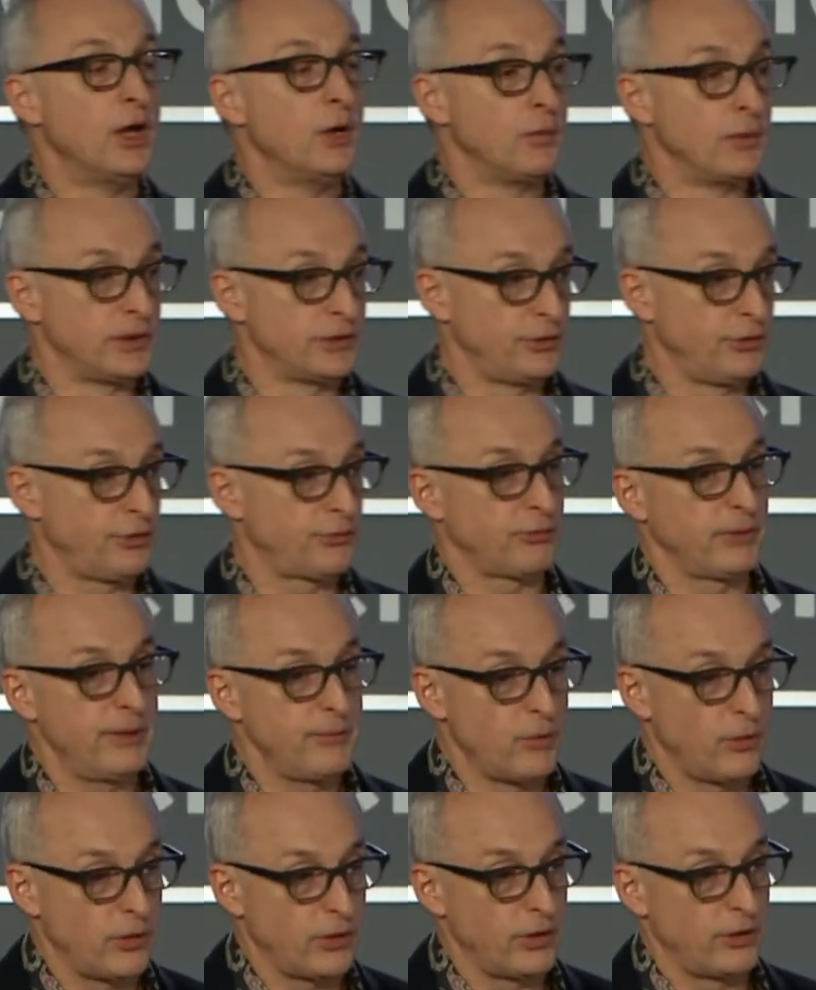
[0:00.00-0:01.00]
We'll do three
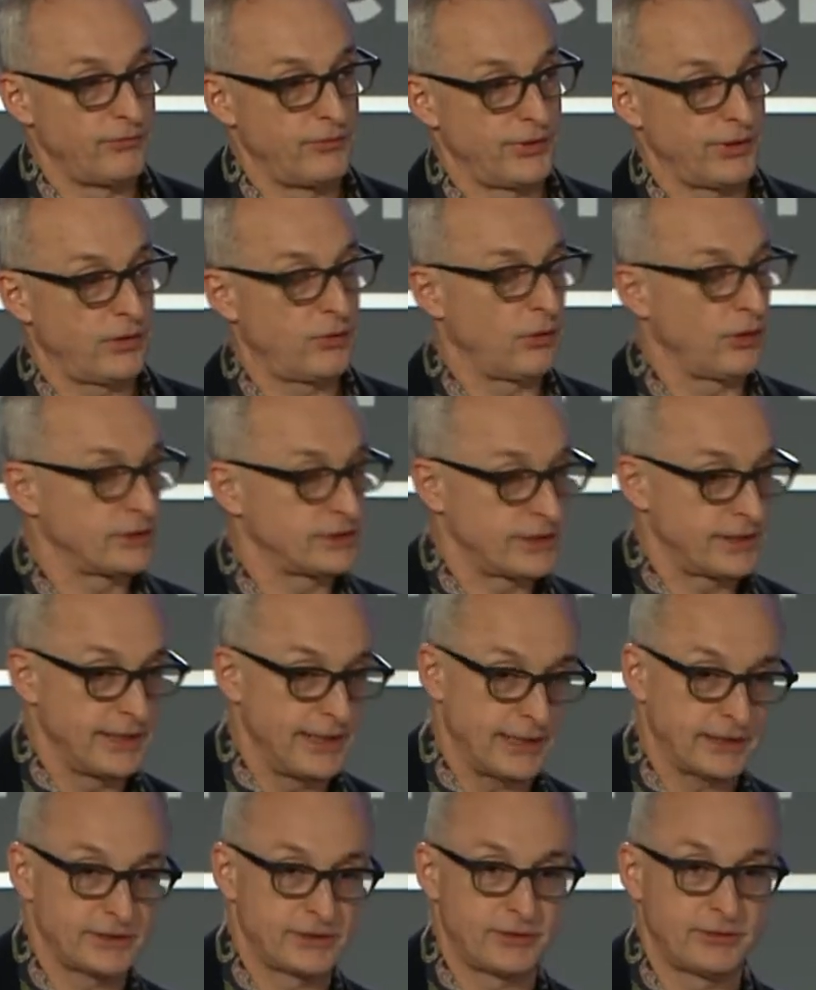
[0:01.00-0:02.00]
more over the course of the
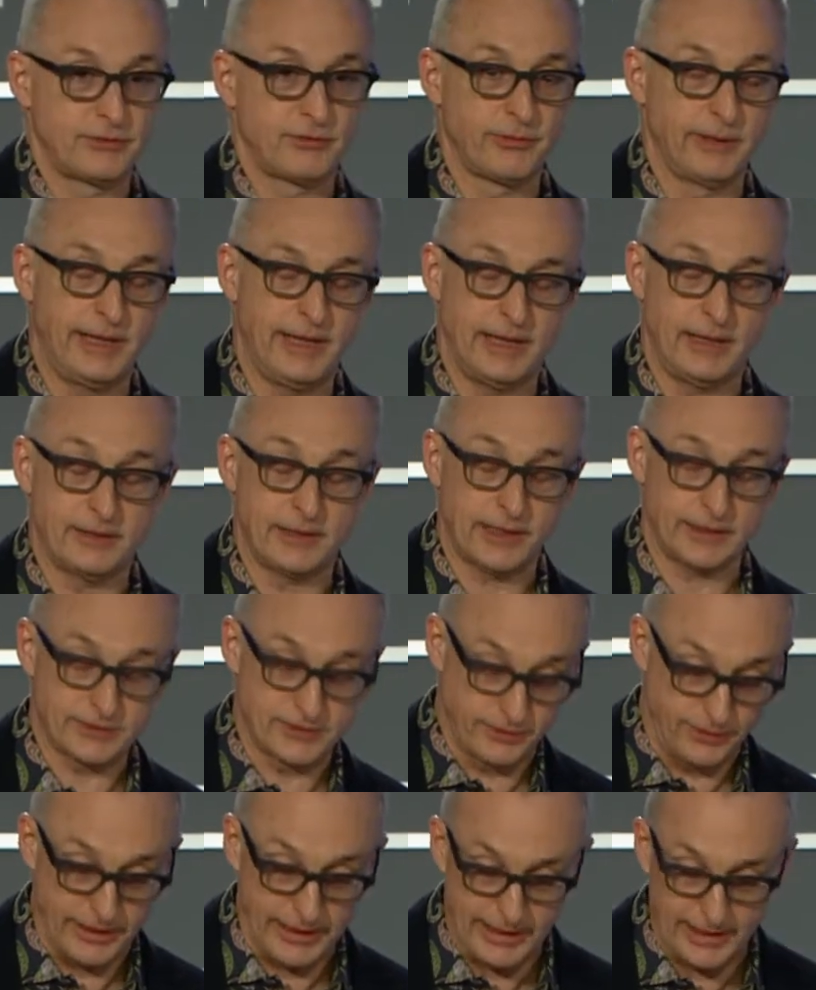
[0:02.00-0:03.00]
next, three, next
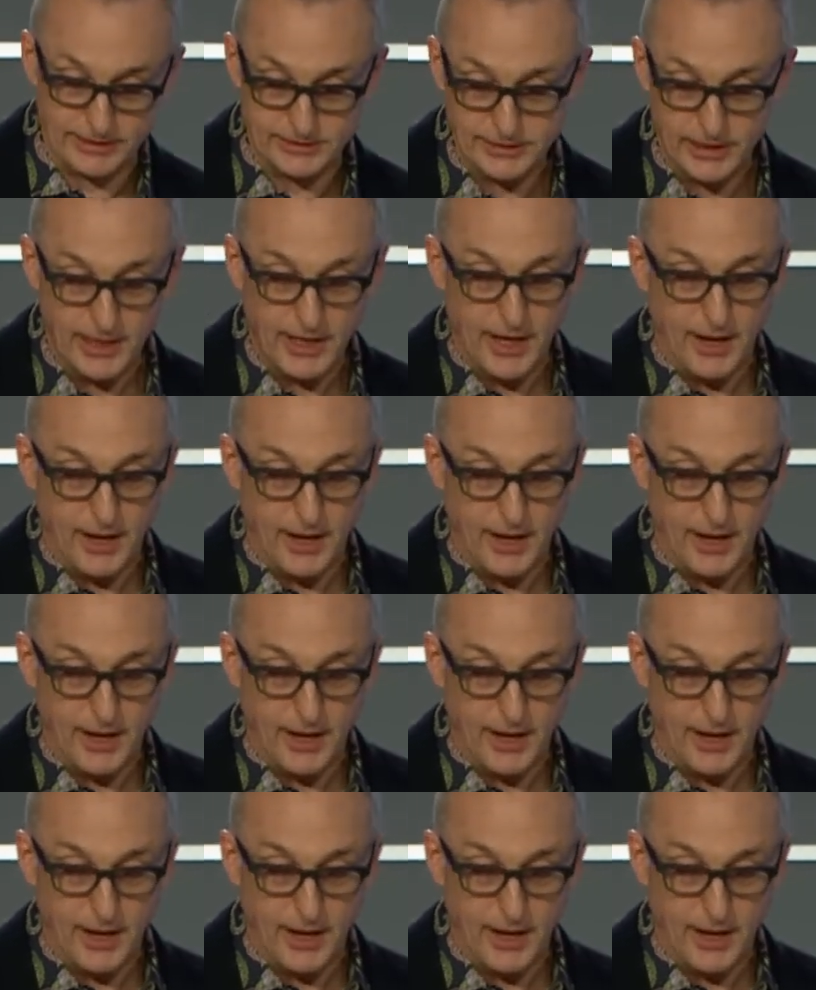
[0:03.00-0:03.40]
two days.